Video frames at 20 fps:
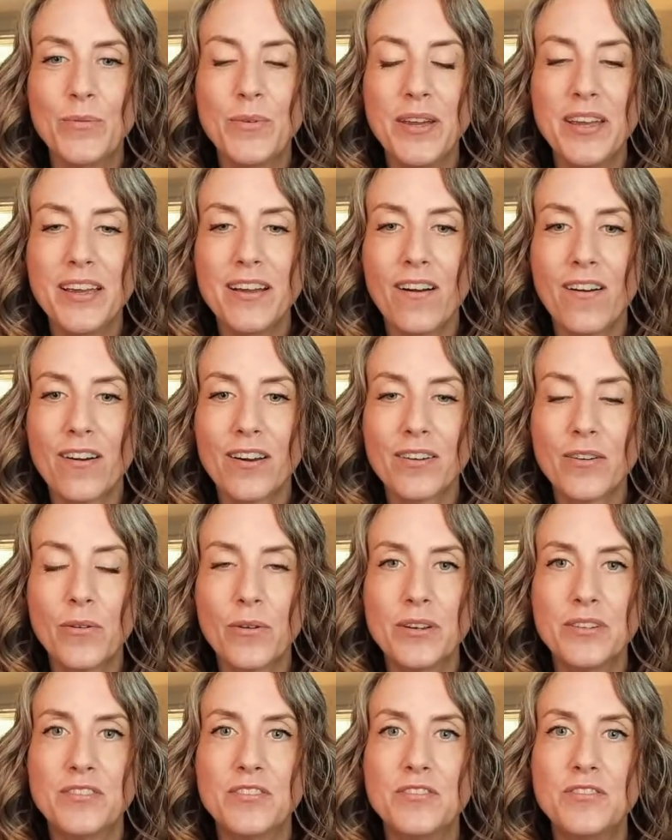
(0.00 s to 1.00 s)
We are
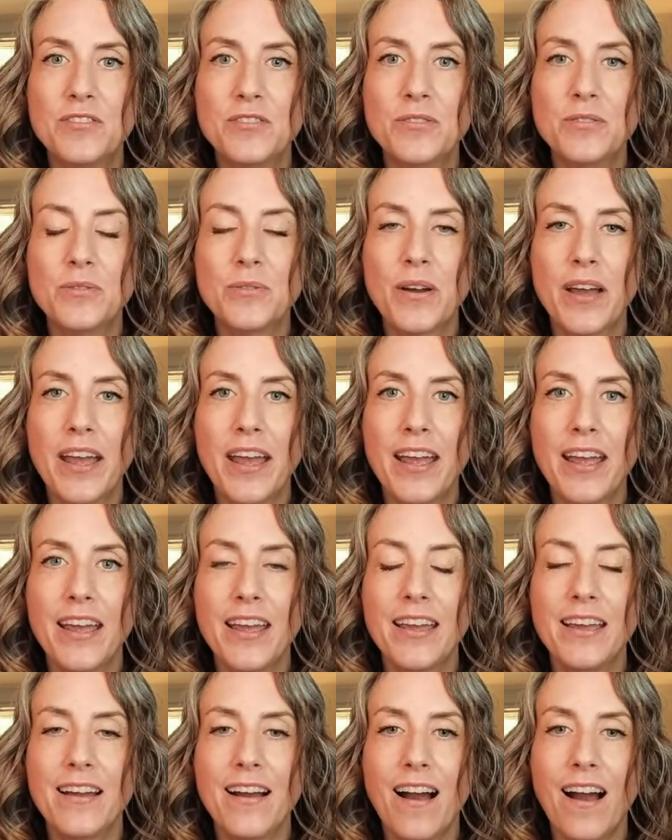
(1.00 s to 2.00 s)
going to do
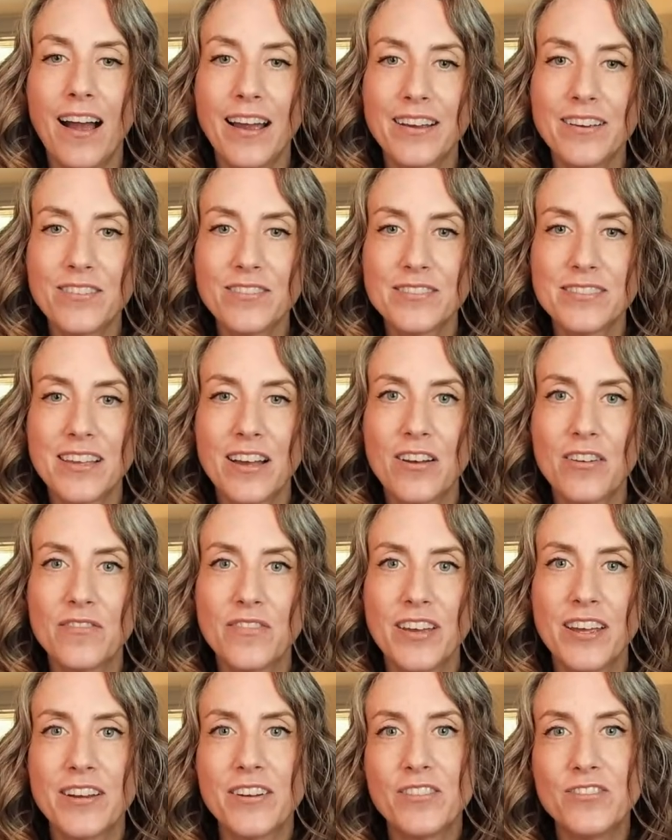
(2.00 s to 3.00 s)
a higher
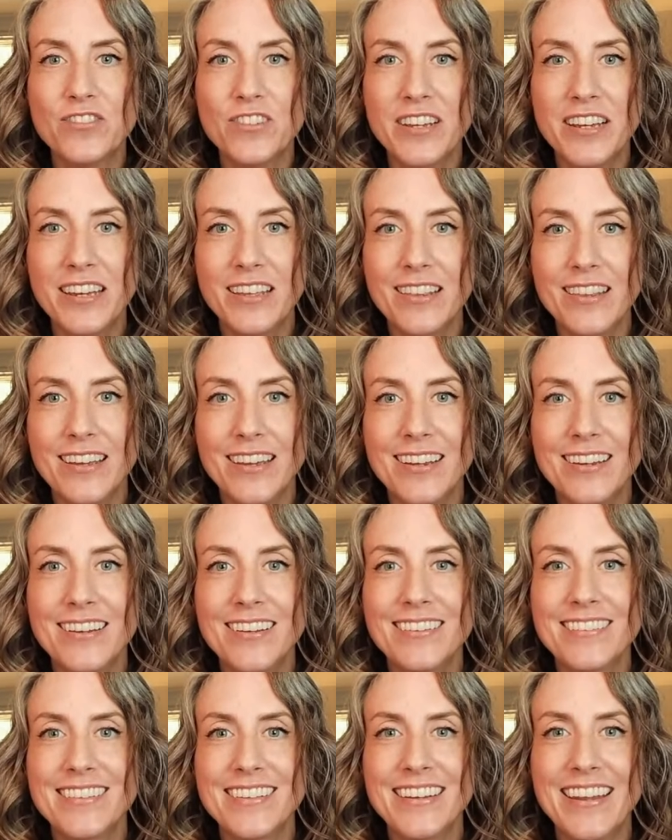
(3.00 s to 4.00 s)
self energy
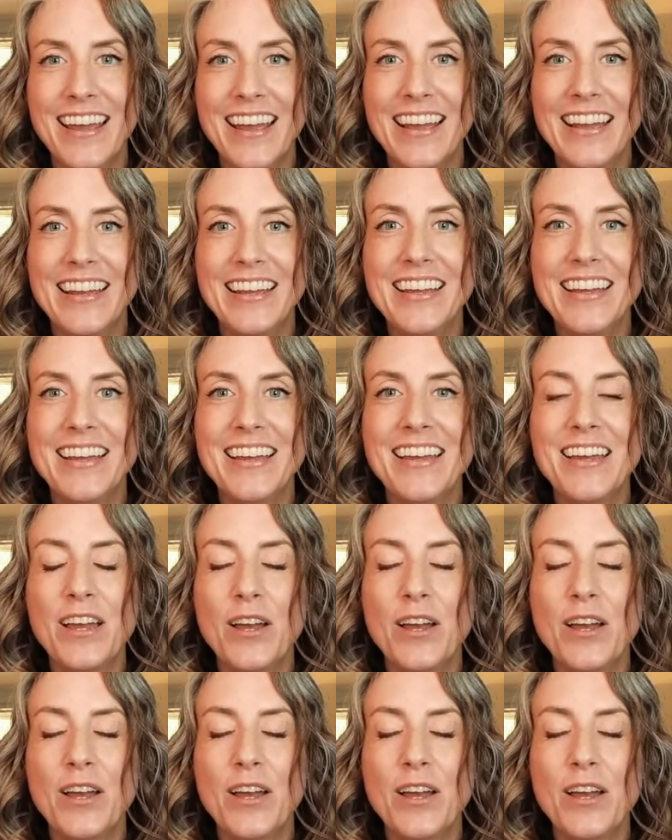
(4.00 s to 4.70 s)
healing today.